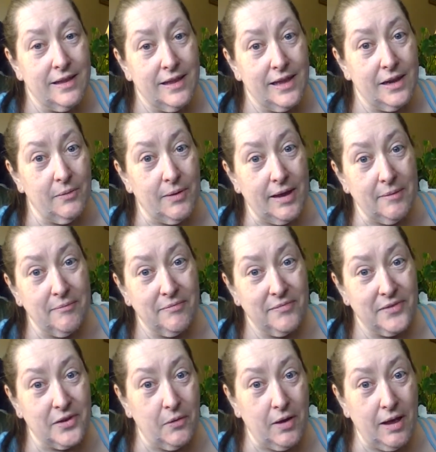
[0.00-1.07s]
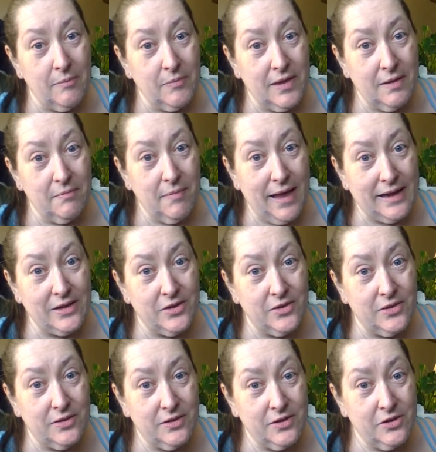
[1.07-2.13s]
anyway, so I'm getting back
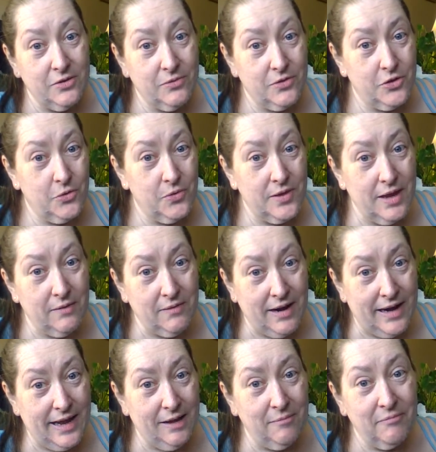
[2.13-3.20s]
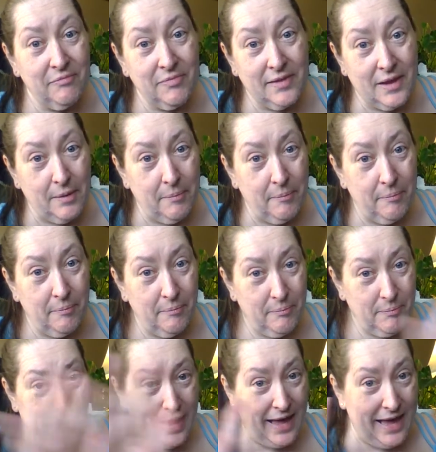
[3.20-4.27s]
to doing that right now. So,
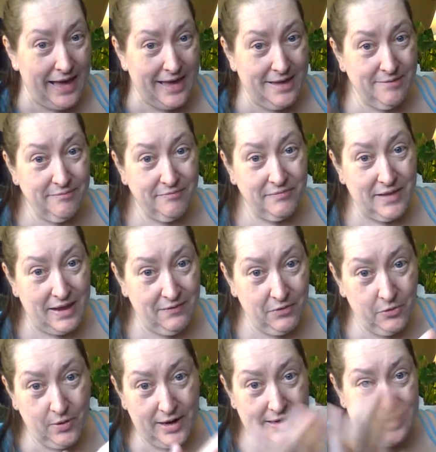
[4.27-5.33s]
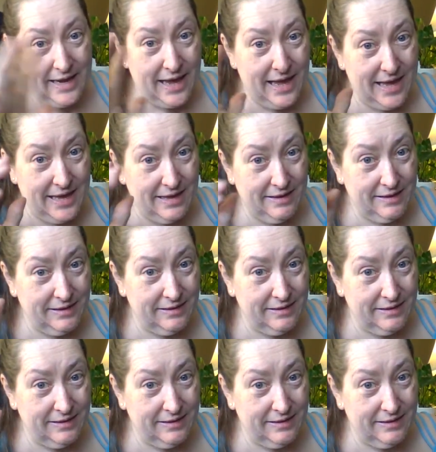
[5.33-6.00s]
bye. Have a great day.